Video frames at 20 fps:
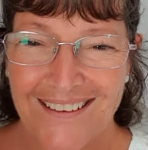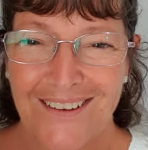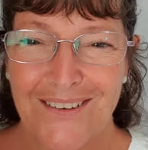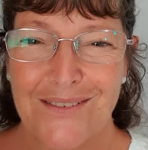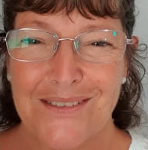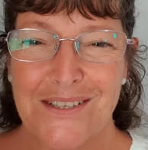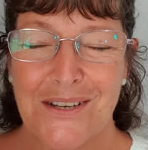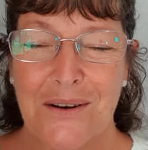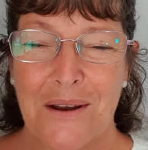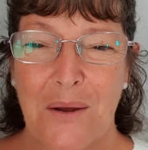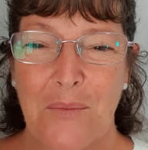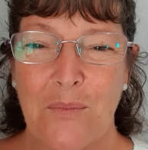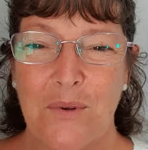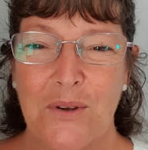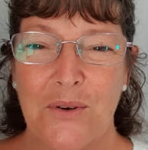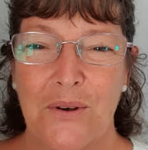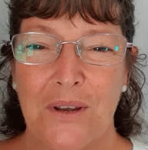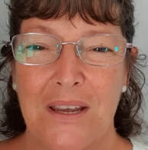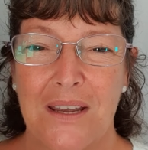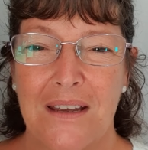I'm so happy
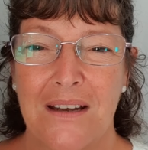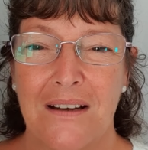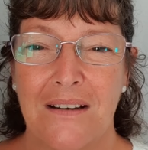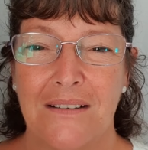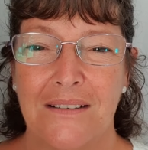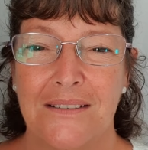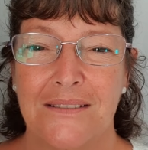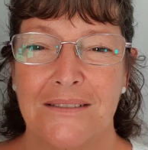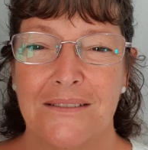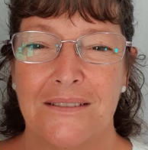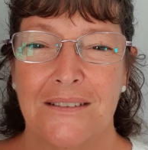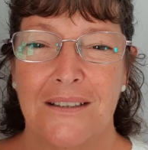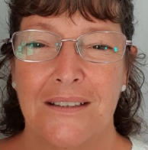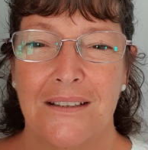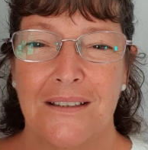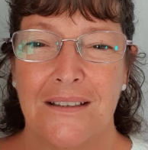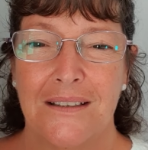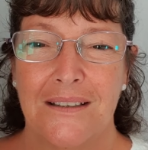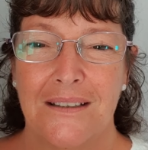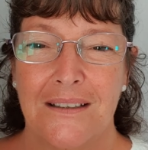you're here.
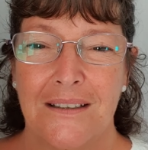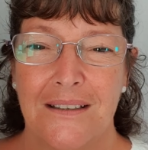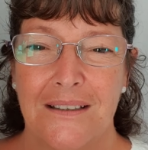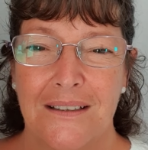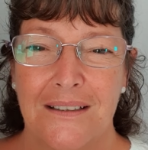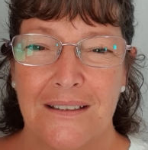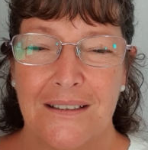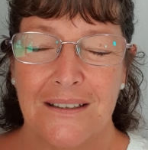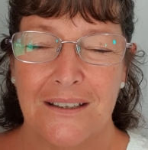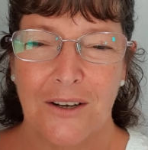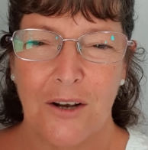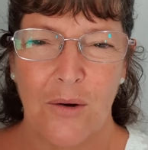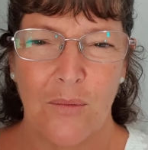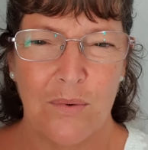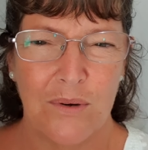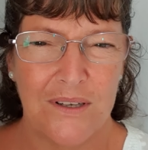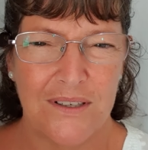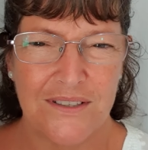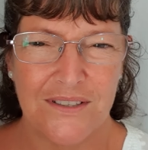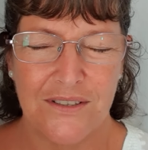God
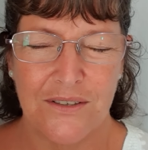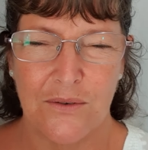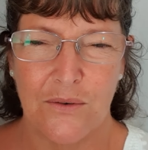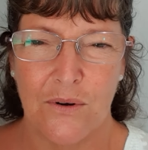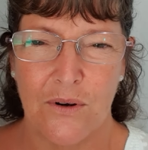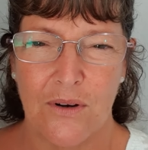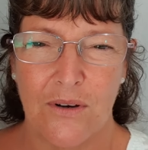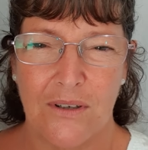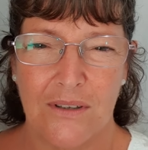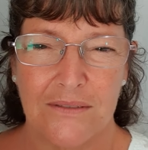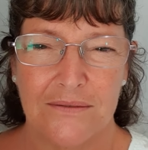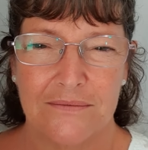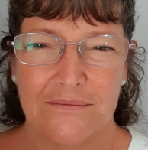bless you all.